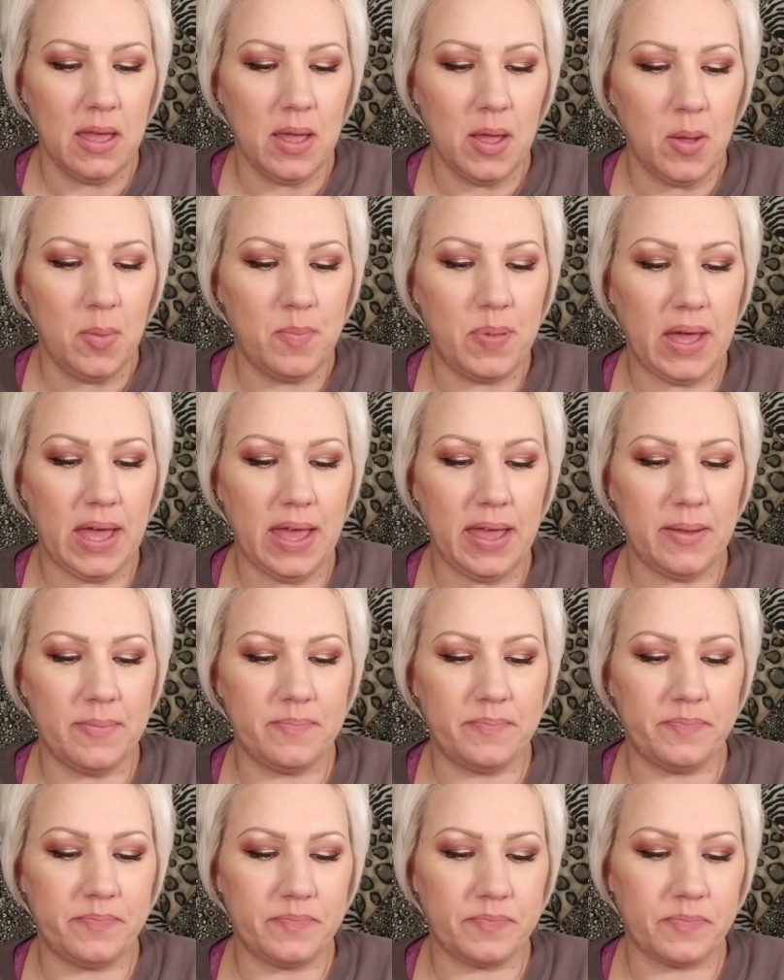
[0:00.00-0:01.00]
but
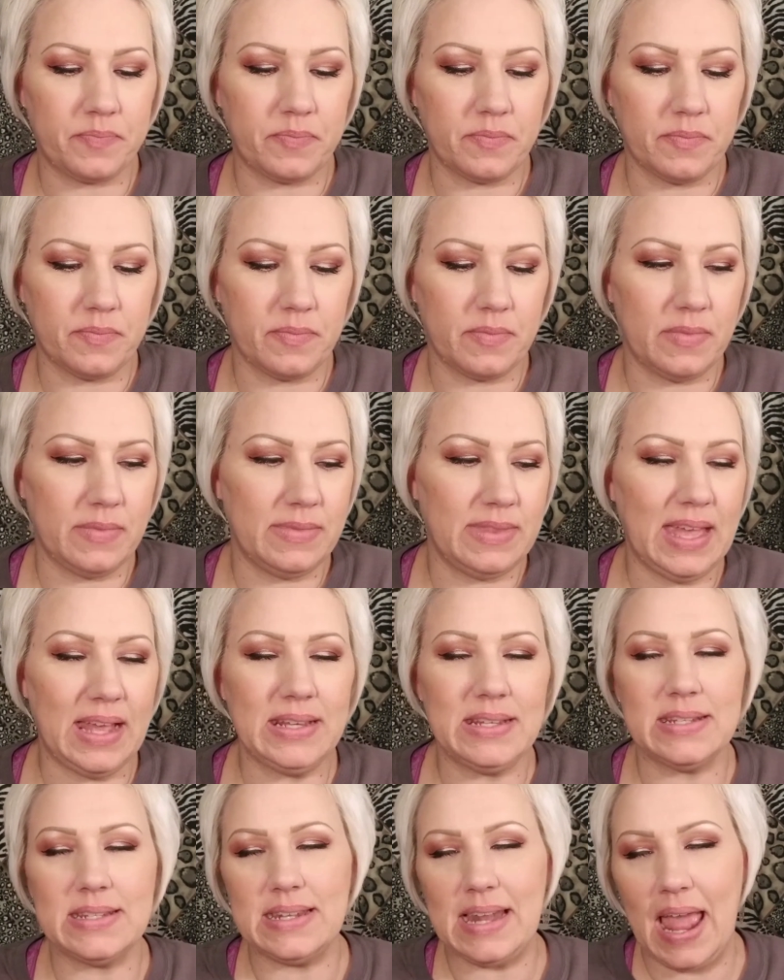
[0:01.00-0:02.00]
that
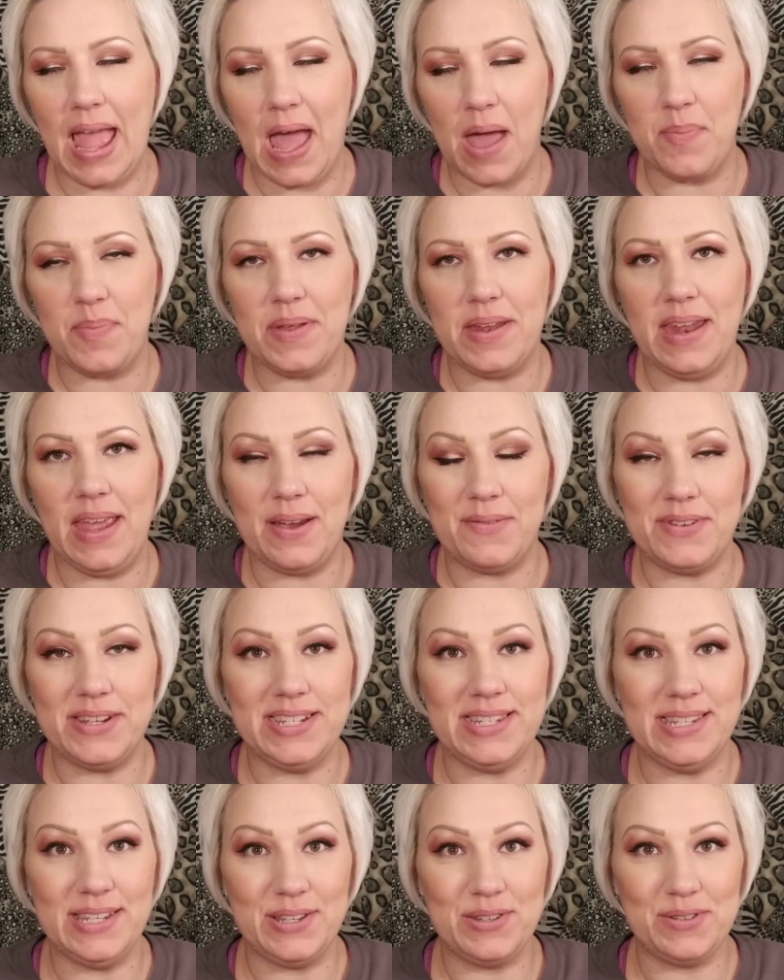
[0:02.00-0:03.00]
doesn't happen every
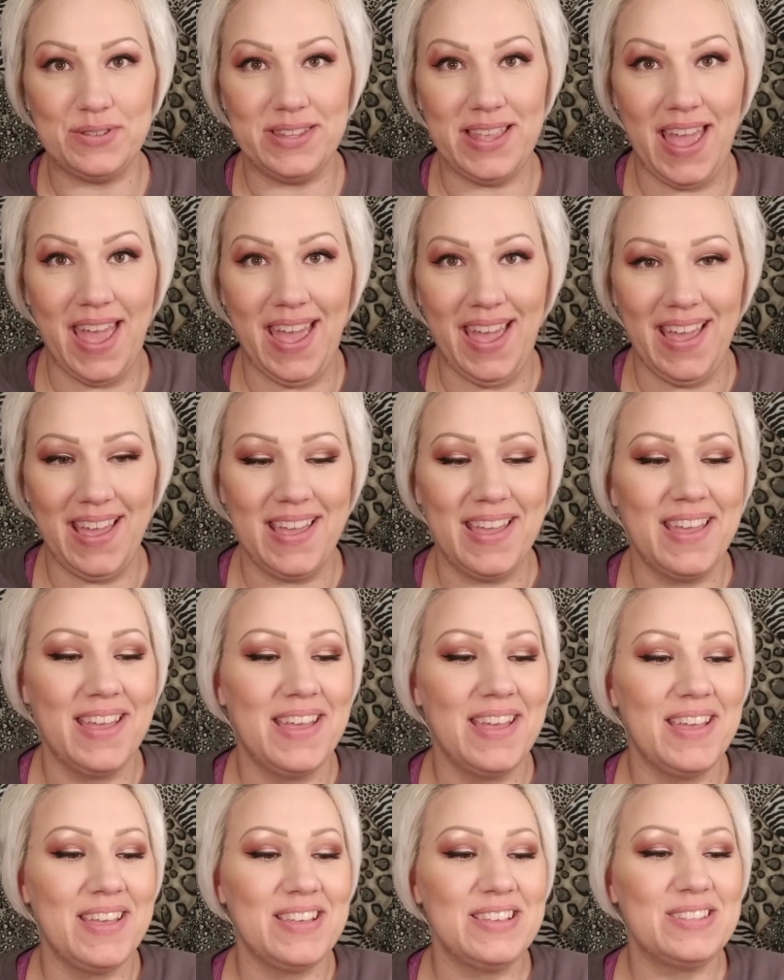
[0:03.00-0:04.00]
single day.
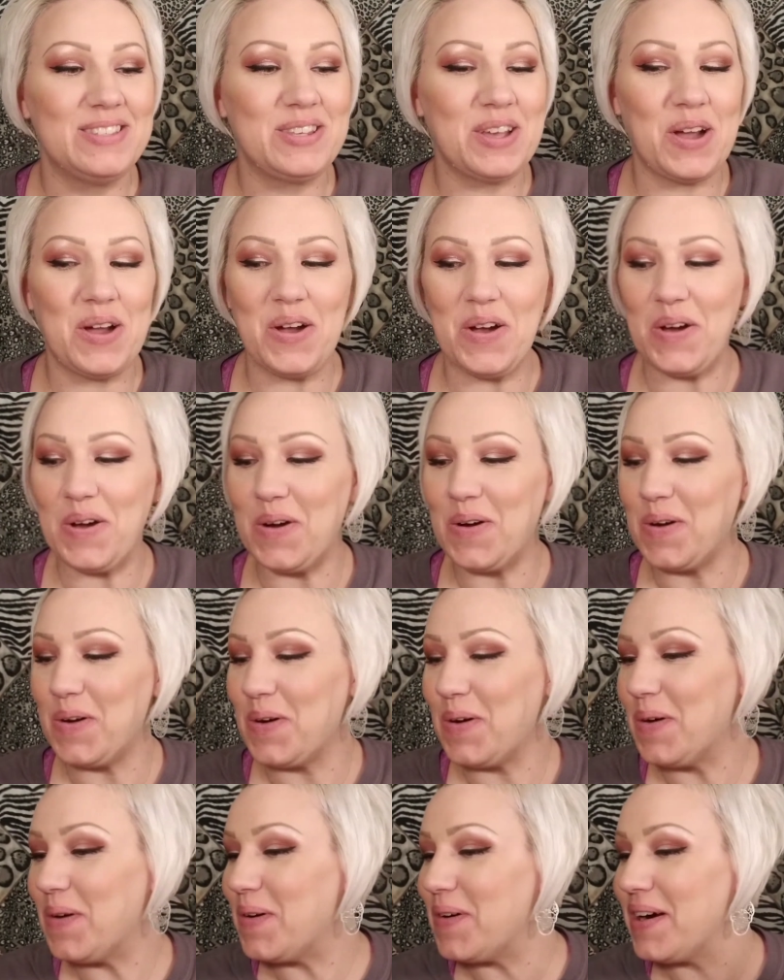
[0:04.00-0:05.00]

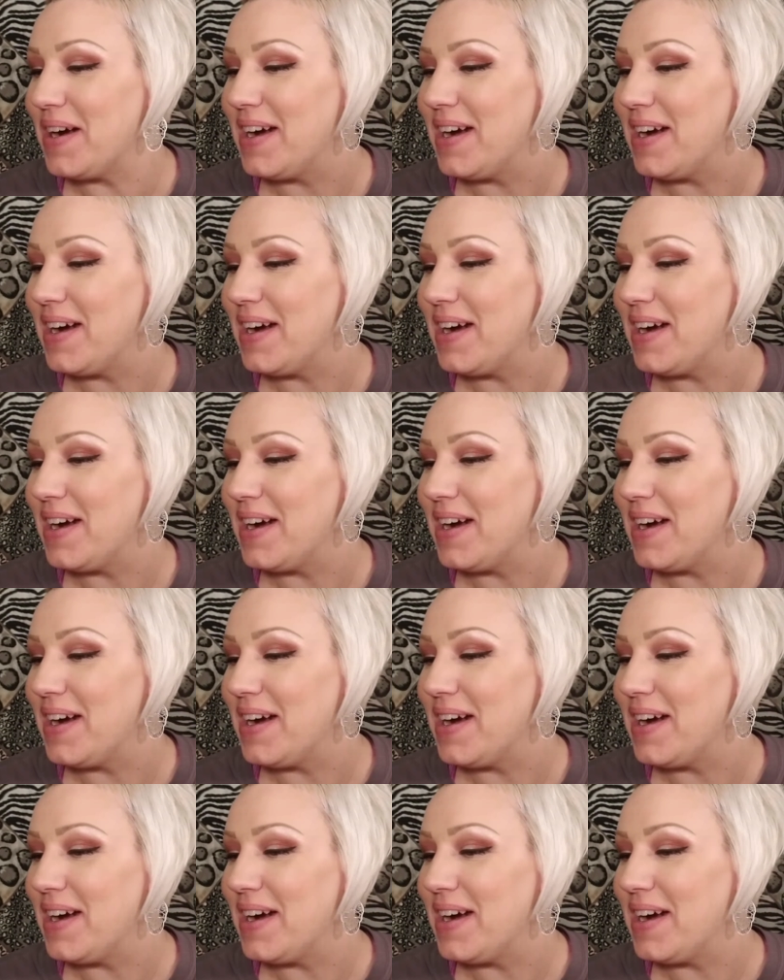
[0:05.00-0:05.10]
So